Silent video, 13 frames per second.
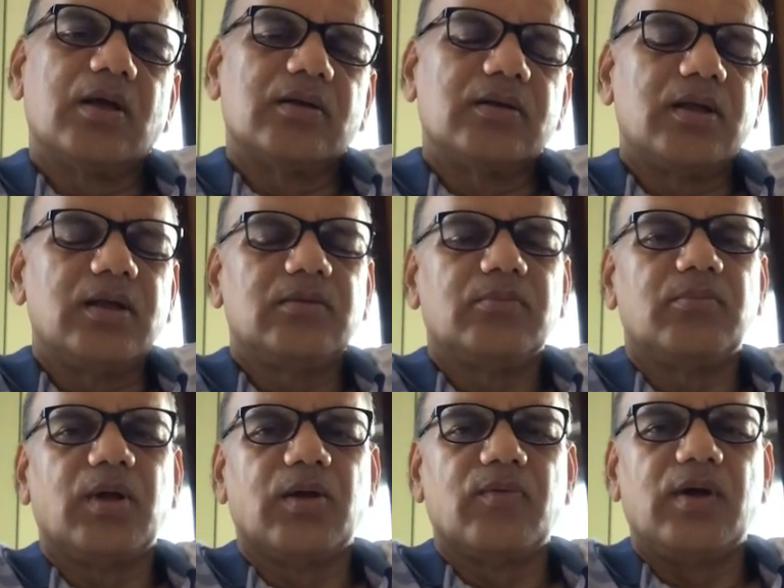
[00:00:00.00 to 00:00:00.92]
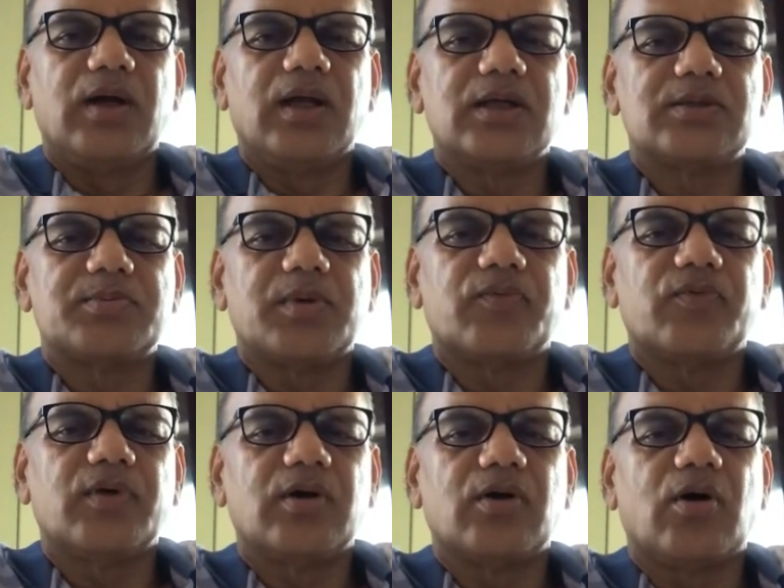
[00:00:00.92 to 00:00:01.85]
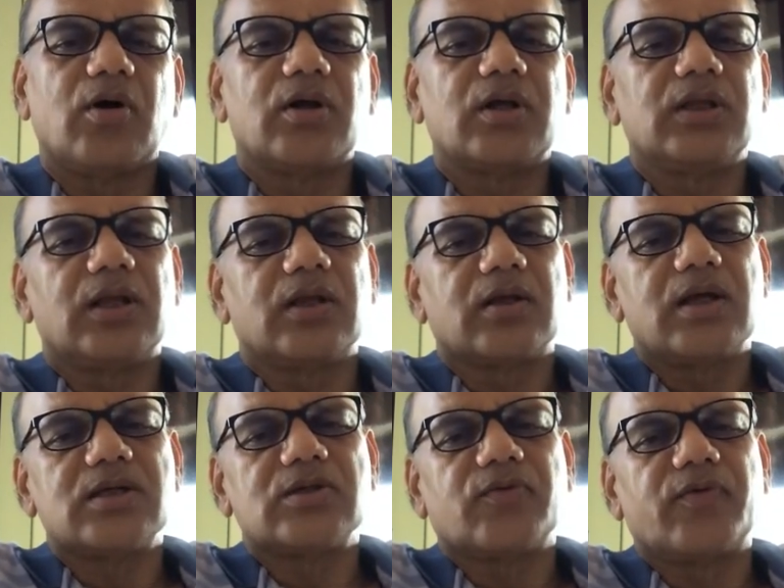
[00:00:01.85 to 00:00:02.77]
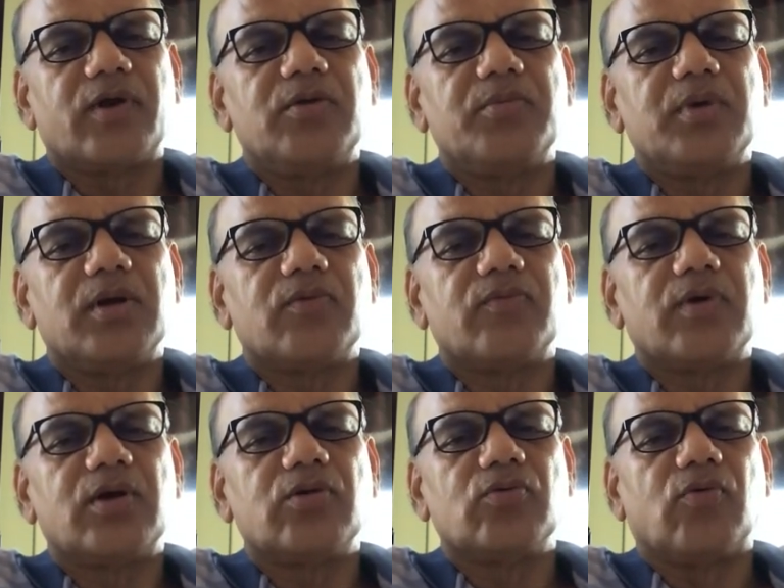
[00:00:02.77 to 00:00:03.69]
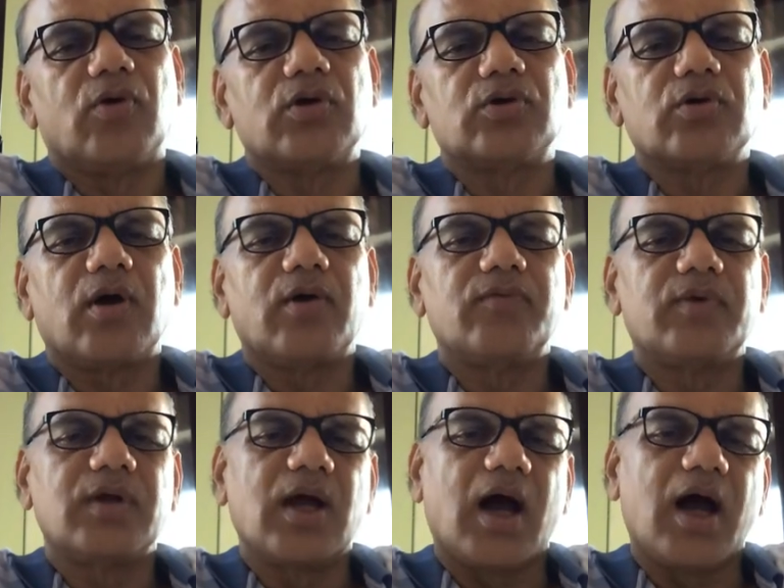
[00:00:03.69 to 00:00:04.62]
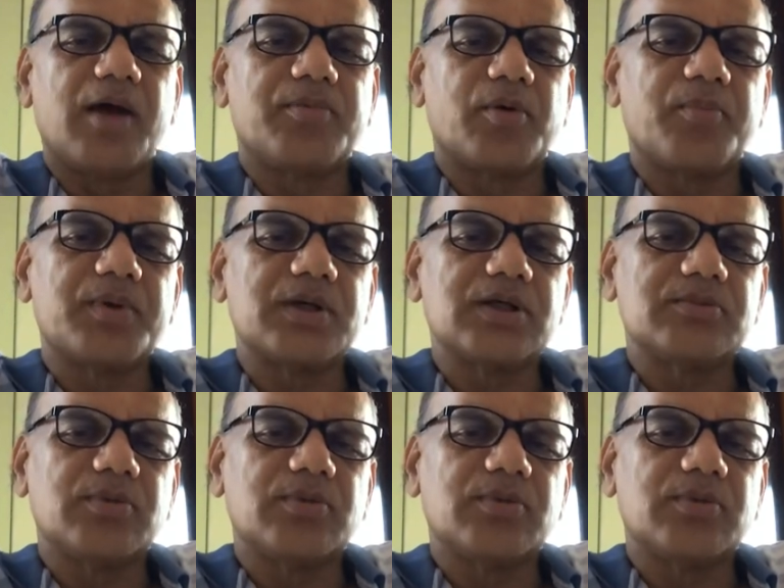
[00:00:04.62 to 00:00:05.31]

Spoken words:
Then MIG welding is preferred, or in the case of aluminium where you want to have very high properties,